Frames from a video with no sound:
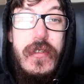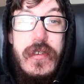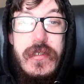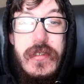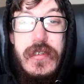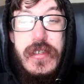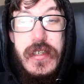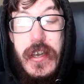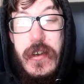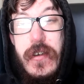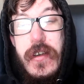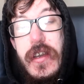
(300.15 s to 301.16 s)
there's this
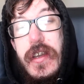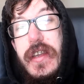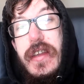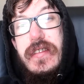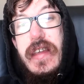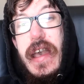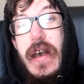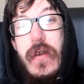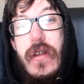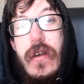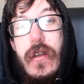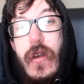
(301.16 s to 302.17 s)
hill in
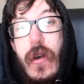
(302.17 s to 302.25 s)
town